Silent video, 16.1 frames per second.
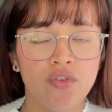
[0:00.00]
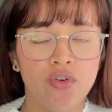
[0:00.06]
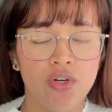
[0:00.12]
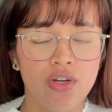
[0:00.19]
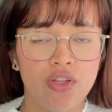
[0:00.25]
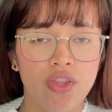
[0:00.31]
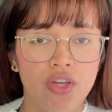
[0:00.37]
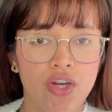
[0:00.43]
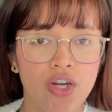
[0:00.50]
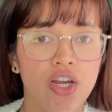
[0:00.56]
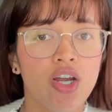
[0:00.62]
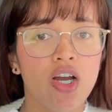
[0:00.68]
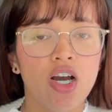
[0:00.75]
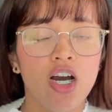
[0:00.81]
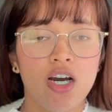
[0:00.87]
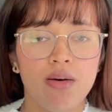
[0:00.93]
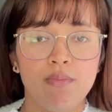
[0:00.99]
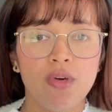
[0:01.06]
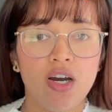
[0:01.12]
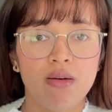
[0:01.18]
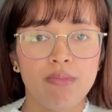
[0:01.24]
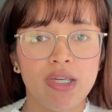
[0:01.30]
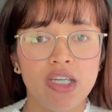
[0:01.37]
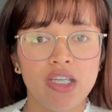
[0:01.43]
for their
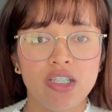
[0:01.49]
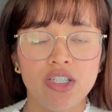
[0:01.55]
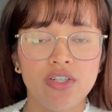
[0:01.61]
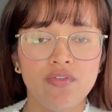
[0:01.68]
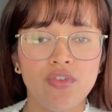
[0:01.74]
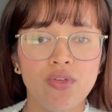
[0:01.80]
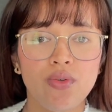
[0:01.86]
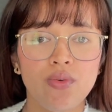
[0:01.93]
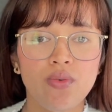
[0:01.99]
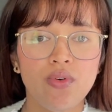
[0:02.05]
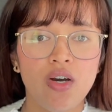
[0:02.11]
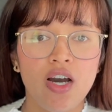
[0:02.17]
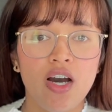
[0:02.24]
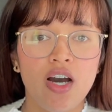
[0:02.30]
upcoming interview,